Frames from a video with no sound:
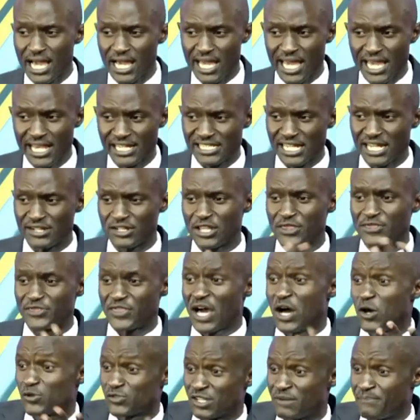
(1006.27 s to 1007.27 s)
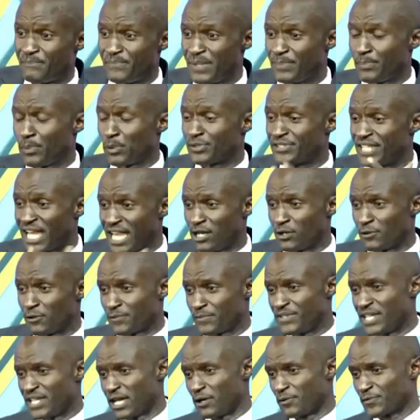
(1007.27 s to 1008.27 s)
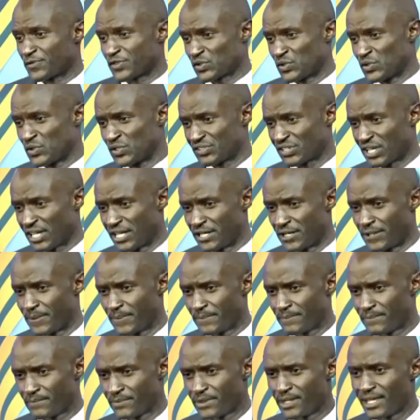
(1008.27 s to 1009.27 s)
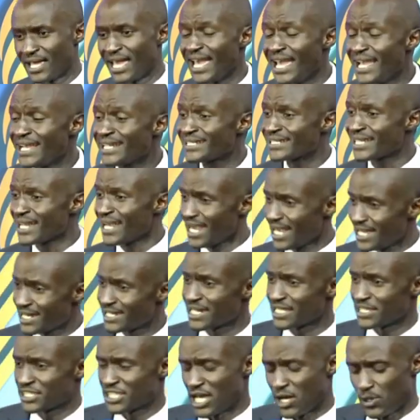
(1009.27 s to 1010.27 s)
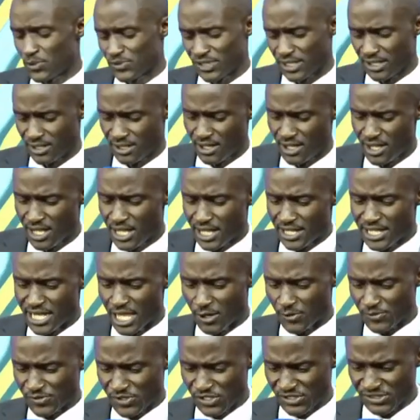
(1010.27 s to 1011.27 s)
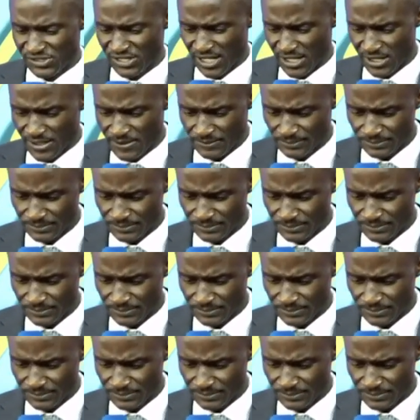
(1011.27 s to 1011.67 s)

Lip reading: 800,000 people die of suicide. 800,000 die of suicide.